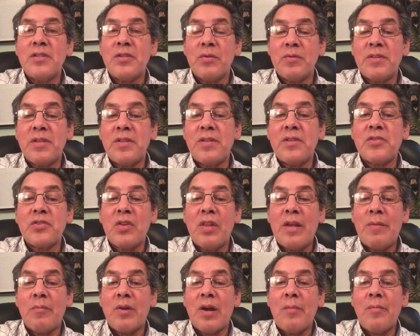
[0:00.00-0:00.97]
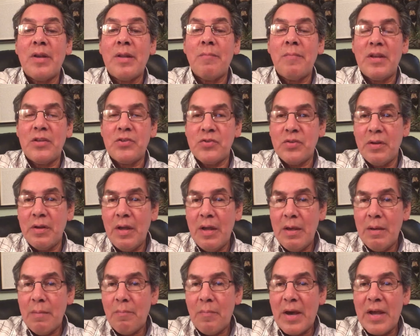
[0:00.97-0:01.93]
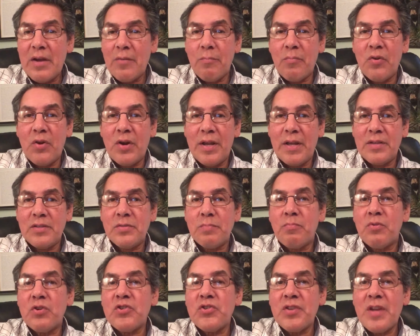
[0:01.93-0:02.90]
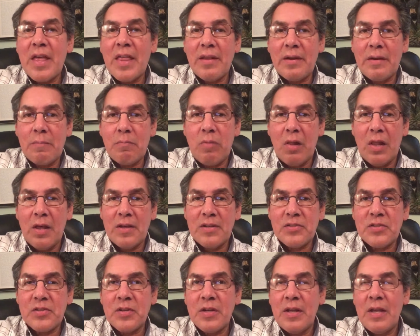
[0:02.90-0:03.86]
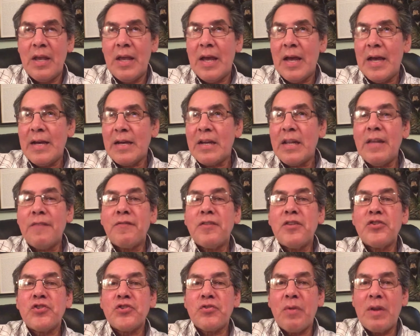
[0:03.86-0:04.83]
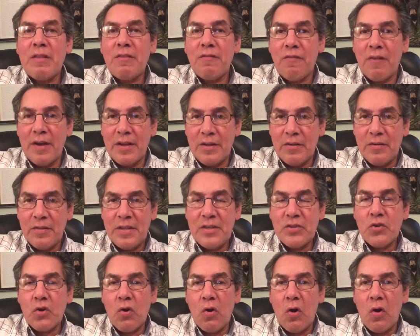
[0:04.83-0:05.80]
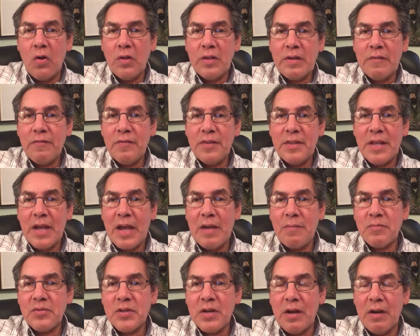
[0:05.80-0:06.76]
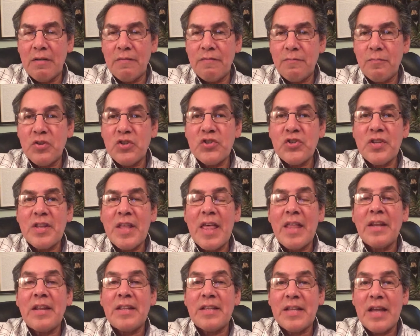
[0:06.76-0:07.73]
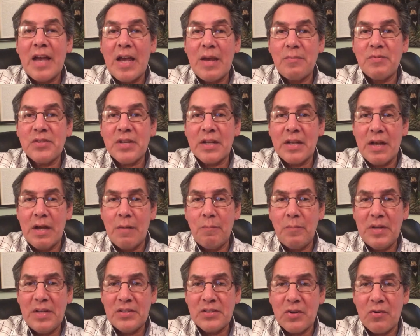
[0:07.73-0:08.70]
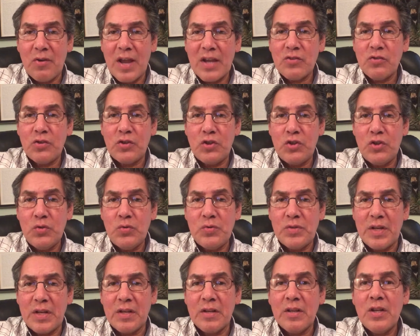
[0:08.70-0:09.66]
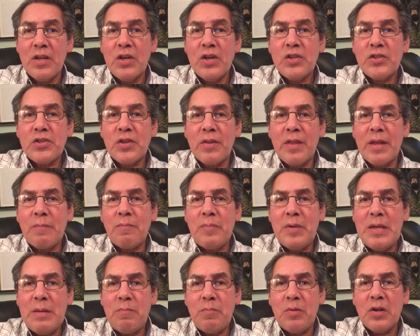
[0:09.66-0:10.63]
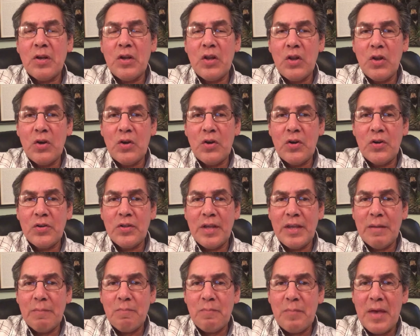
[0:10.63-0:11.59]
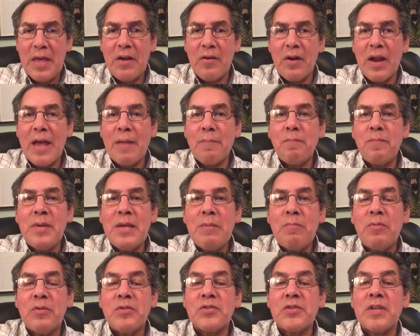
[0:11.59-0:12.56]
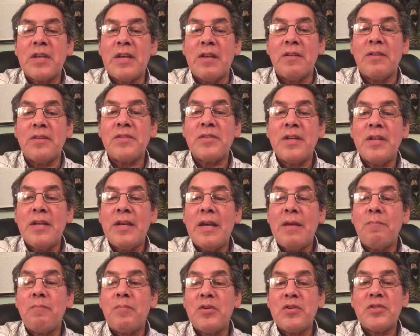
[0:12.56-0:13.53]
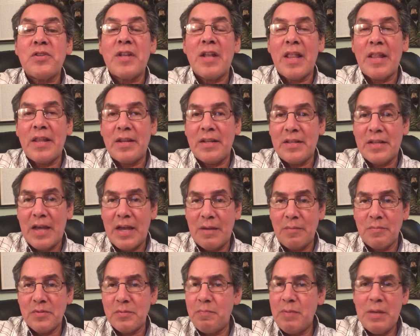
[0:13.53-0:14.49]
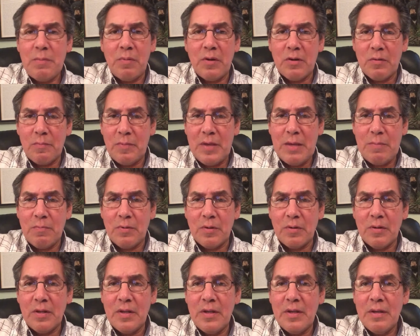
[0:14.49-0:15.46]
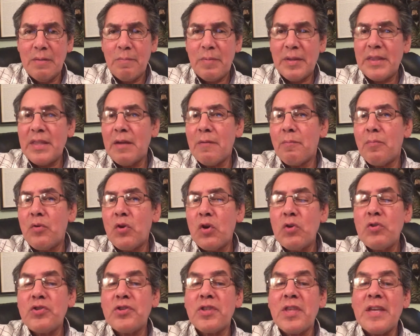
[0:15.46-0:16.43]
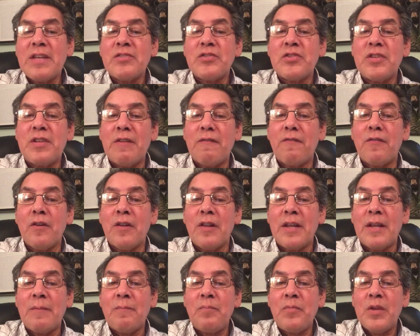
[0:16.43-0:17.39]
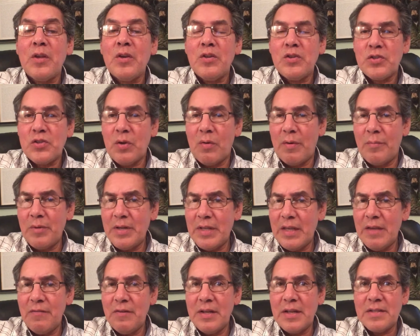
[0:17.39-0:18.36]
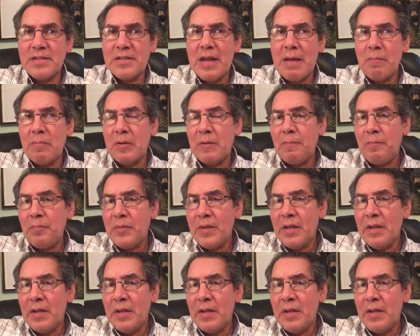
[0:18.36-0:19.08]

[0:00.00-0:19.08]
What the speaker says: So it's a disclaimer. I'm going to mention Myers-Briggs, Personality Plus, Clifton Strength Finder. These are all different types of personality types that companies are actually using so that people can learn to get better at people skills and personality types. People are people, but they approach things differently. So I'm going to give you an example.